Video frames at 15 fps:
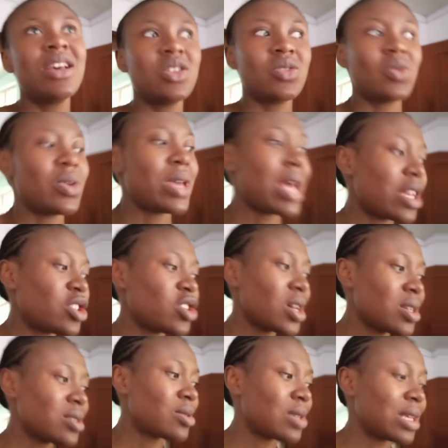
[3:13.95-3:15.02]
So yeah,
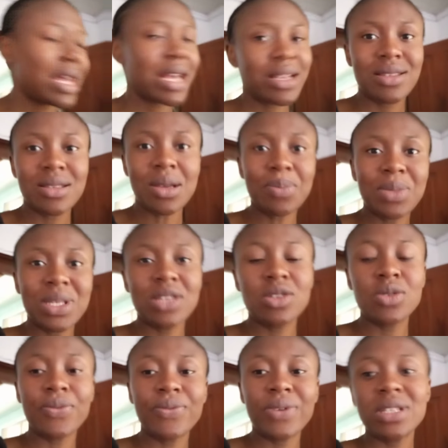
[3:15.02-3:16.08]
just get something
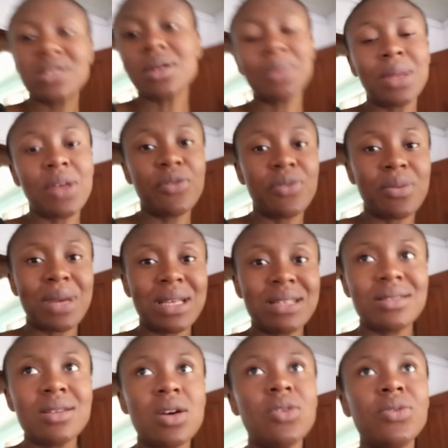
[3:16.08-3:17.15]
to fix something for
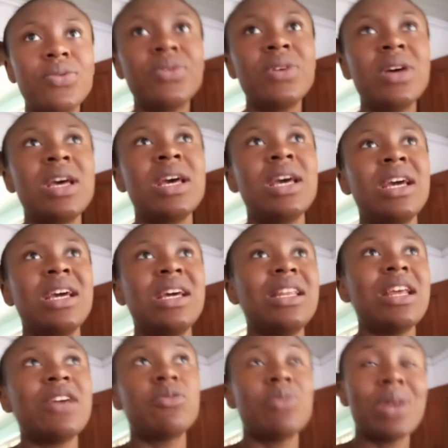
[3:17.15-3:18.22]
myself,
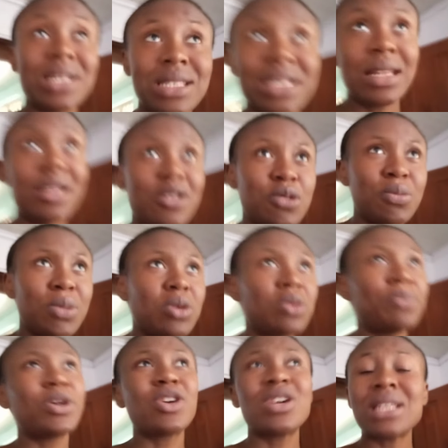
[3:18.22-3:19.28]
then rest a little bit
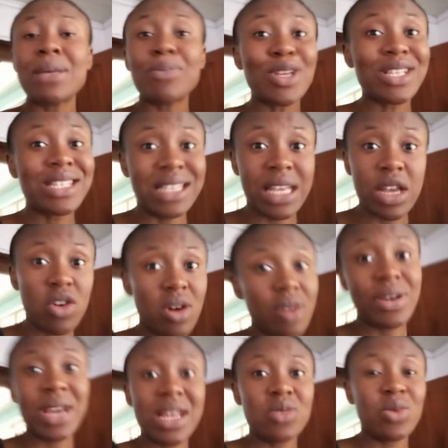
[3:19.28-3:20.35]
because I'm not in a
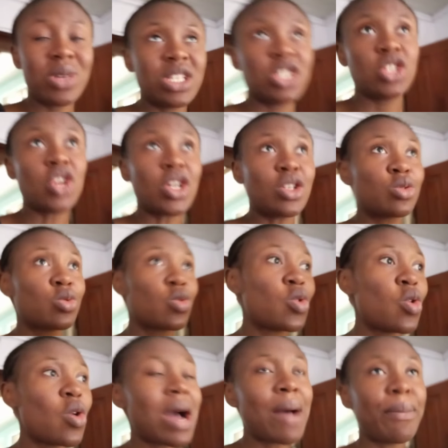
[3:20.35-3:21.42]
hurry anyways. It's just to
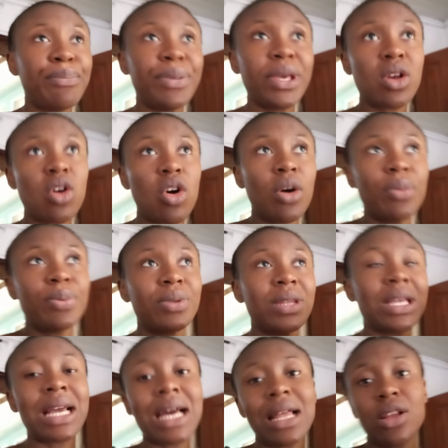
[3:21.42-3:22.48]
go and pick up
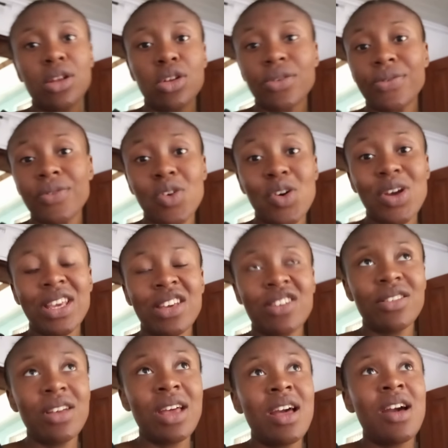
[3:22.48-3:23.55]
the gallon of
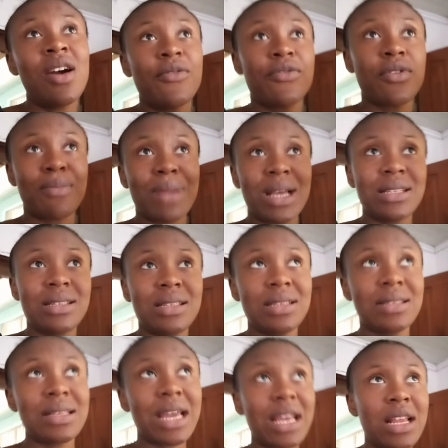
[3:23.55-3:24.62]
oil from my
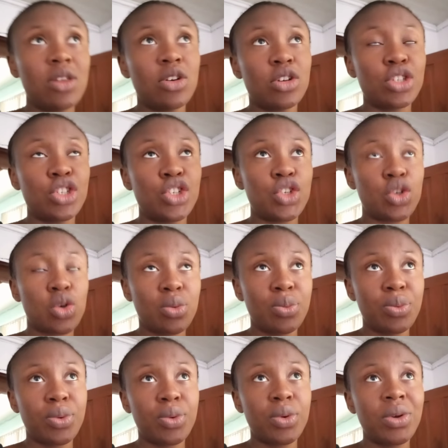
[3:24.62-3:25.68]
sister-in-law's shop.
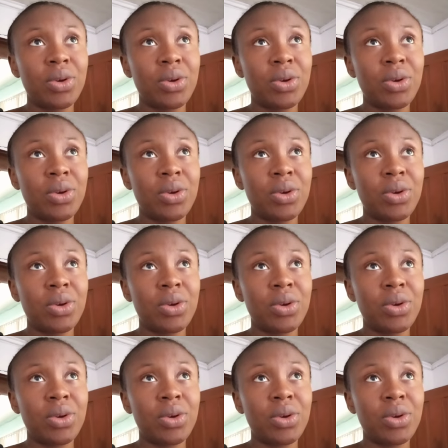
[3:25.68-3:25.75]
